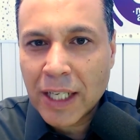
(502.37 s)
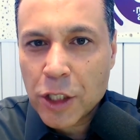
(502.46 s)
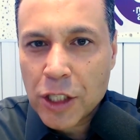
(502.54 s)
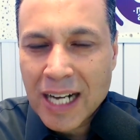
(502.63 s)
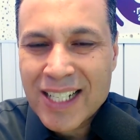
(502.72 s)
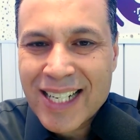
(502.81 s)

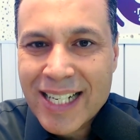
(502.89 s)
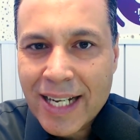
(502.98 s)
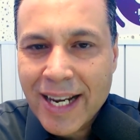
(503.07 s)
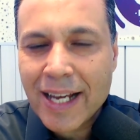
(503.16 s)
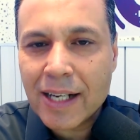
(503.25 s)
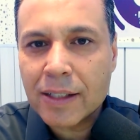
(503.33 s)
You
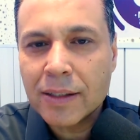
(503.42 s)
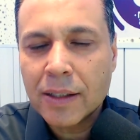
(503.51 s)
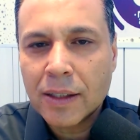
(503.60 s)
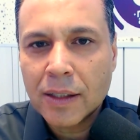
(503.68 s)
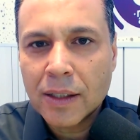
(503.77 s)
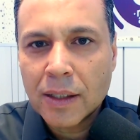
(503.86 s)
stop
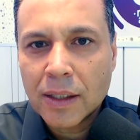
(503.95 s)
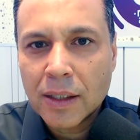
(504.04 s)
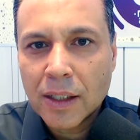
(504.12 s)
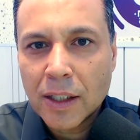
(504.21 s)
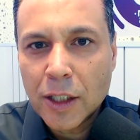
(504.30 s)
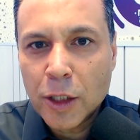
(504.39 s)

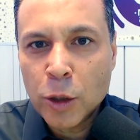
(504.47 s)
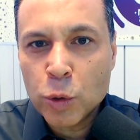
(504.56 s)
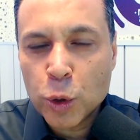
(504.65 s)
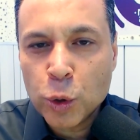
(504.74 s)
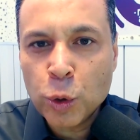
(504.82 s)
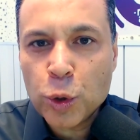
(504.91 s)
being
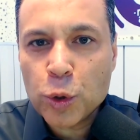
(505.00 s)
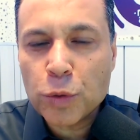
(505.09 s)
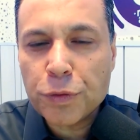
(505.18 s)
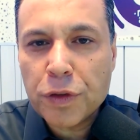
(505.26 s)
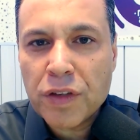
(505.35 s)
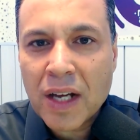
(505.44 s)
just,
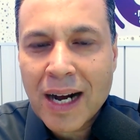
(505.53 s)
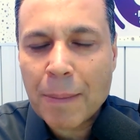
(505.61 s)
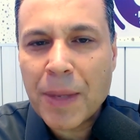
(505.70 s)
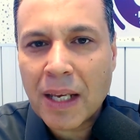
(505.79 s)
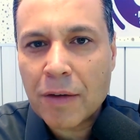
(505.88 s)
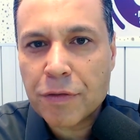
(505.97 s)

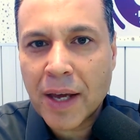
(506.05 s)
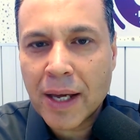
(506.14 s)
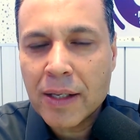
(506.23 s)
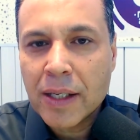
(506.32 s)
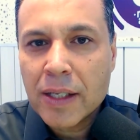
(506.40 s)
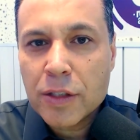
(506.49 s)
and the
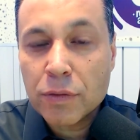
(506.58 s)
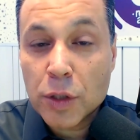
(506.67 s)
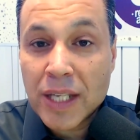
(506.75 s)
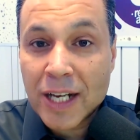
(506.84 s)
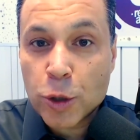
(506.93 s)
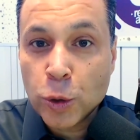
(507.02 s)
just shall
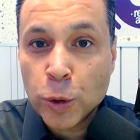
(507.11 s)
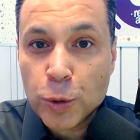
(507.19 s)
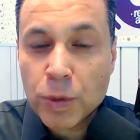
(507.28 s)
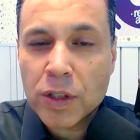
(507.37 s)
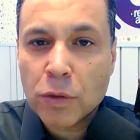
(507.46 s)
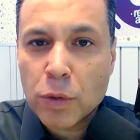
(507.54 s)
live by
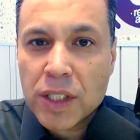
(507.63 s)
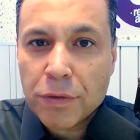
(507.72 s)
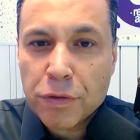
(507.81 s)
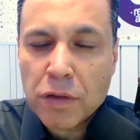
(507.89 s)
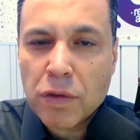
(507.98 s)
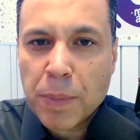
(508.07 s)
faith.
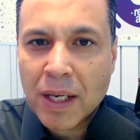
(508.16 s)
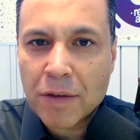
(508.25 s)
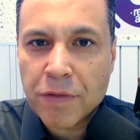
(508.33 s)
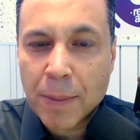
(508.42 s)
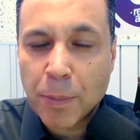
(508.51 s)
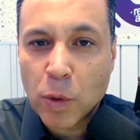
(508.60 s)
If you are
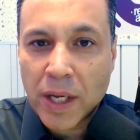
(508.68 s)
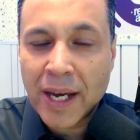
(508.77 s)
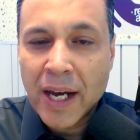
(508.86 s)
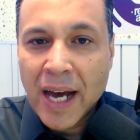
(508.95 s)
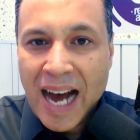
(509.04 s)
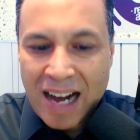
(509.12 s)
just, you
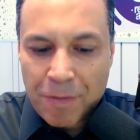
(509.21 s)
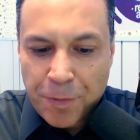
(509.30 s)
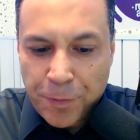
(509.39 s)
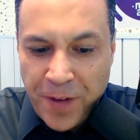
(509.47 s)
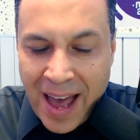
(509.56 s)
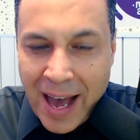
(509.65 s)
live by
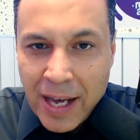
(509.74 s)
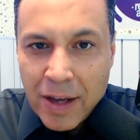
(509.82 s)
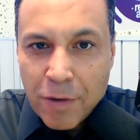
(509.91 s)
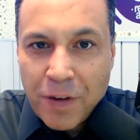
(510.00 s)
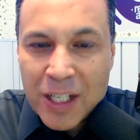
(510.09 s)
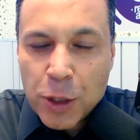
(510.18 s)
faith,
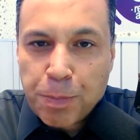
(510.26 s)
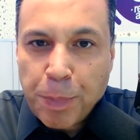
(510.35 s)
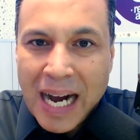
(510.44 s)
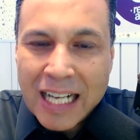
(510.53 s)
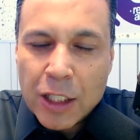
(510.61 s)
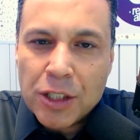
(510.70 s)

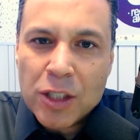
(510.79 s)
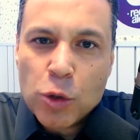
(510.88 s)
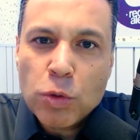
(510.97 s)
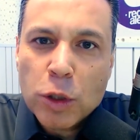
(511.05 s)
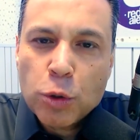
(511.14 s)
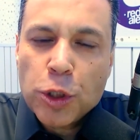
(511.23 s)
because faith
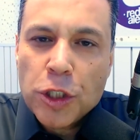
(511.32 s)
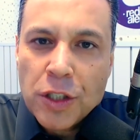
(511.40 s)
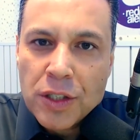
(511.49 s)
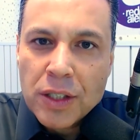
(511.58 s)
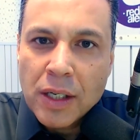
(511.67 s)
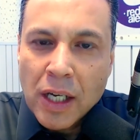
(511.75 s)
is part
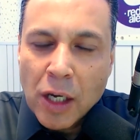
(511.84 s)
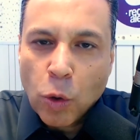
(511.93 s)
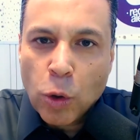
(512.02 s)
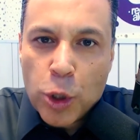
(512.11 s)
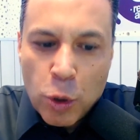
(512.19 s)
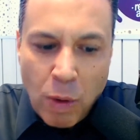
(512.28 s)
of your
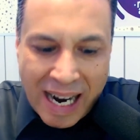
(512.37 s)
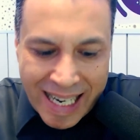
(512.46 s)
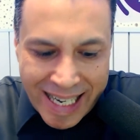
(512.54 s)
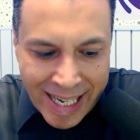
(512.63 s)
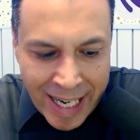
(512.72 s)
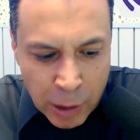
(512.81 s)

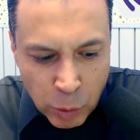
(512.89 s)
righteousness.